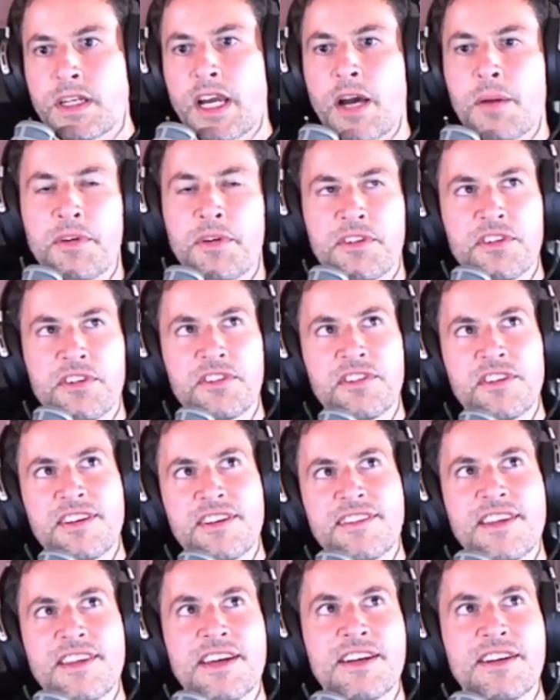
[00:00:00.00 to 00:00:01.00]
And how much is
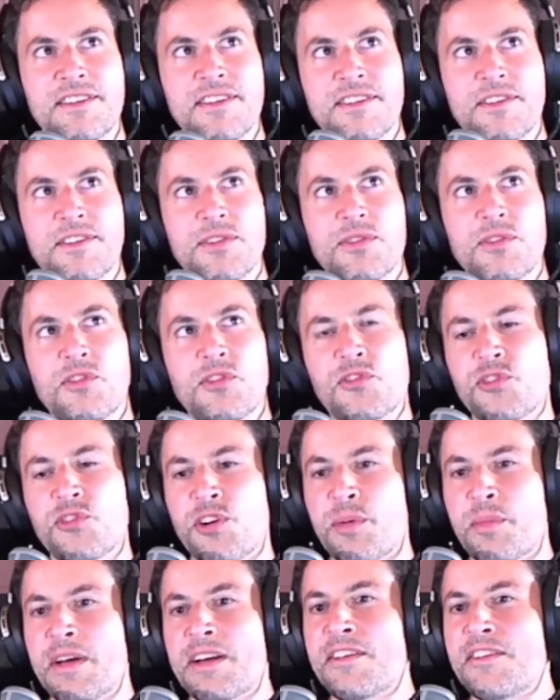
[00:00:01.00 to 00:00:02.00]
it then that the
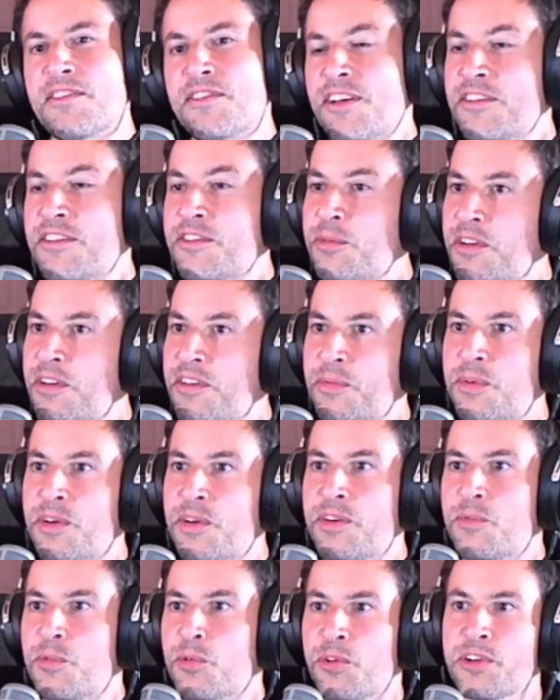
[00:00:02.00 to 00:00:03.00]
straw man of the Jesuits
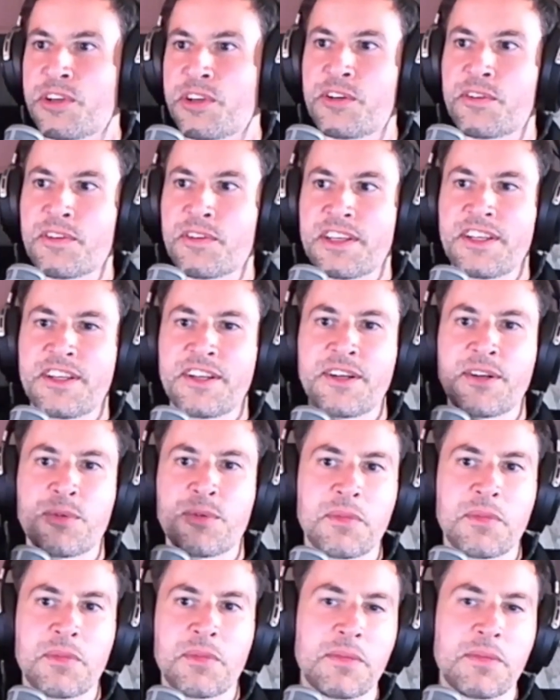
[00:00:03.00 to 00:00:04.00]
when we're looking over here,
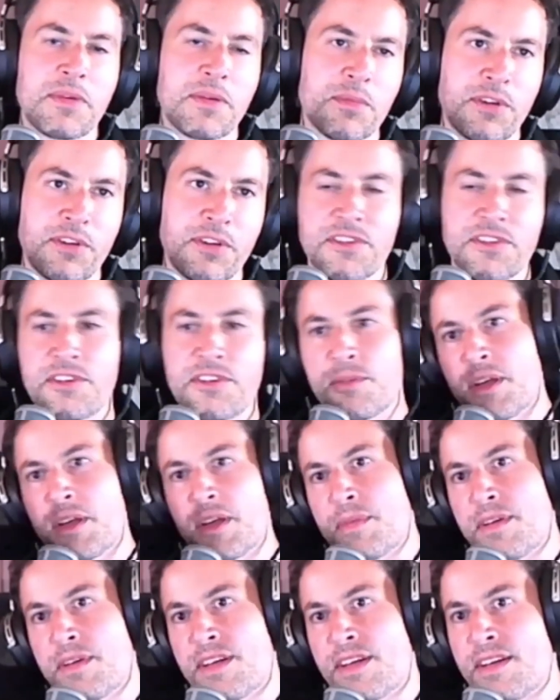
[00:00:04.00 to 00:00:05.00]
when it may be Malta,
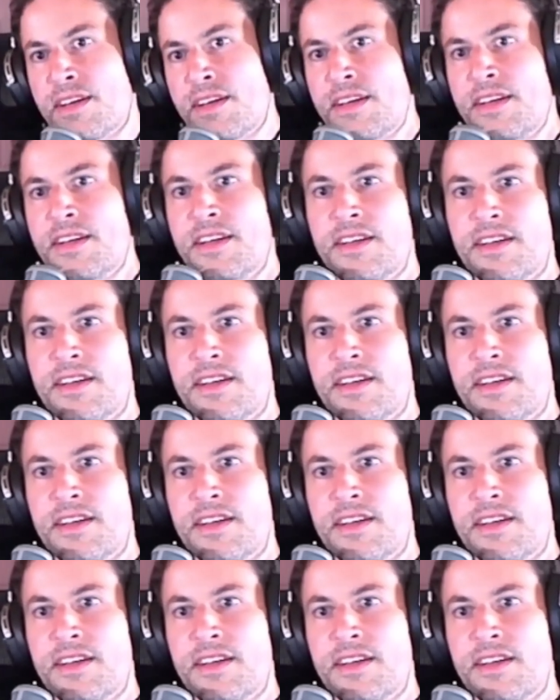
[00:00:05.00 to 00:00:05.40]
maybe